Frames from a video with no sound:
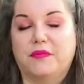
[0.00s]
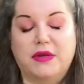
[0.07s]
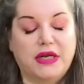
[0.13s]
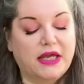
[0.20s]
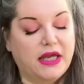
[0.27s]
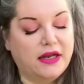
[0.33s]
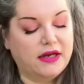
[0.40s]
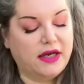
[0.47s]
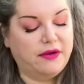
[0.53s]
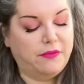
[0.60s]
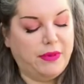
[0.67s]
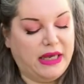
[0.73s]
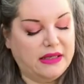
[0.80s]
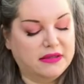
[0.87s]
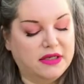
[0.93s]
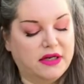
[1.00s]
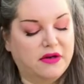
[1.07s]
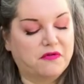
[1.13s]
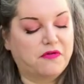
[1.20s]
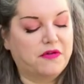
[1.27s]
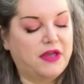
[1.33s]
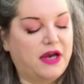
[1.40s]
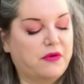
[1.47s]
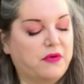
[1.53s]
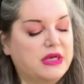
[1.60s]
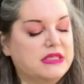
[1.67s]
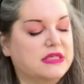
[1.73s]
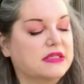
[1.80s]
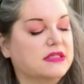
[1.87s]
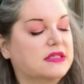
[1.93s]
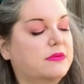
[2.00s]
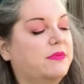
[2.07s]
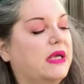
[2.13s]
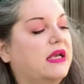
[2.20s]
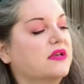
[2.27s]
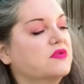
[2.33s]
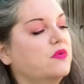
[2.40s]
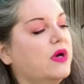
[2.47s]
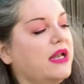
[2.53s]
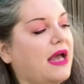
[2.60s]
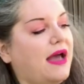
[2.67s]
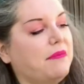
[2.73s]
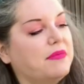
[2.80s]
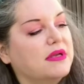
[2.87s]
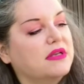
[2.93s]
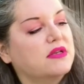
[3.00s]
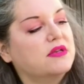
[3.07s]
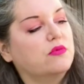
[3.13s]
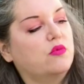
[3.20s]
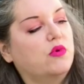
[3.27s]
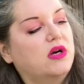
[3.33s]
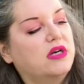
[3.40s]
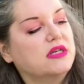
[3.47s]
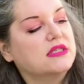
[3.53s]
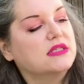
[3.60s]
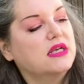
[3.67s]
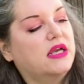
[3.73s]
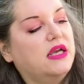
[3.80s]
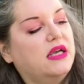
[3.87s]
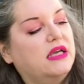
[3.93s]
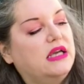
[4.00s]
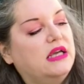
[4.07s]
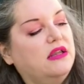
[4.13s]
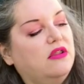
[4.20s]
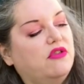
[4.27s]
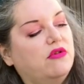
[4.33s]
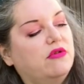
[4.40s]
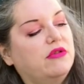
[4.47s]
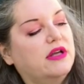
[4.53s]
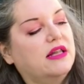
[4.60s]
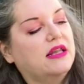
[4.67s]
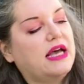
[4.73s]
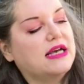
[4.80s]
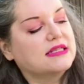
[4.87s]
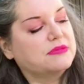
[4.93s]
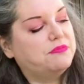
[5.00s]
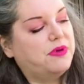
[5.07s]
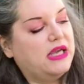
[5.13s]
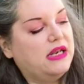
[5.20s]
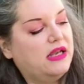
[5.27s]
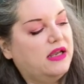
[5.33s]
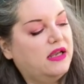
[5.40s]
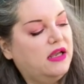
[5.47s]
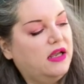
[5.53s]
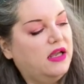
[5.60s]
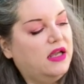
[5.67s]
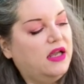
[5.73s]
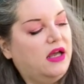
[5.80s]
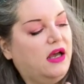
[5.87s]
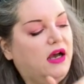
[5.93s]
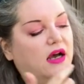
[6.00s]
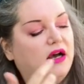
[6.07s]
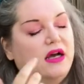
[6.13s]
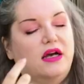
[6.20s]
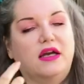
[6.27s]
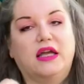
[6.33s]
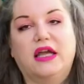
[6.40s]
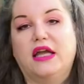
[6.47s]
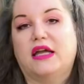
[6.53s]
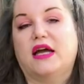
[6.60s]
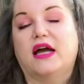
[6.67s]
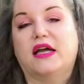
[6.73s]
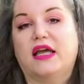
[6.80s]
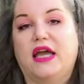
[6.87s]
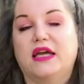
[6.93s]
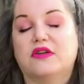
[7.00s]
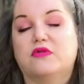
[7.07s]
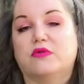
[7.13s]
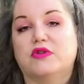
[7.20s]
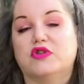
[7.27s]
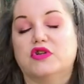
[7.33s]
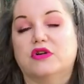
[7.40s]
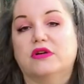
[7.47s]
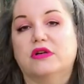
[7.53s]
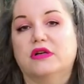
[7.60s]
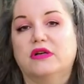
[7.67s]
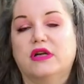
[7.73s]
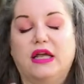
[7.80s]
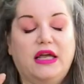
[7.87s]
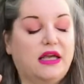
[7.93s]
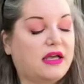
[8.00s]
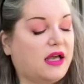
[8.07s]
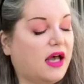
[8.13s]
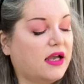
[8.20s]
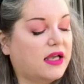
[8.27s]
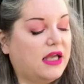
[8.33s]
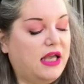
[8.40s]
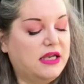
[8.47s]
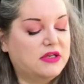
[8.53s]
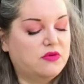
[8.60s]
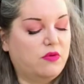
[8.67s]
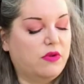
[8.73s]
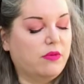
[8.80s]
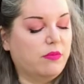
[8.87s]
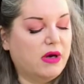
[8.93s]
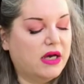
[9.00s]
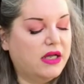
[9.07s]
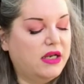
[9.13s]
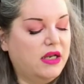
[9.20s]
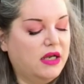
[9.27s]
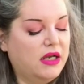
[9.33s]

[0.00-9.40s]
And again, I abandoned it for that reason because what happened was in through the glass beading, uh, it got caked with dirt, it got caked with mud.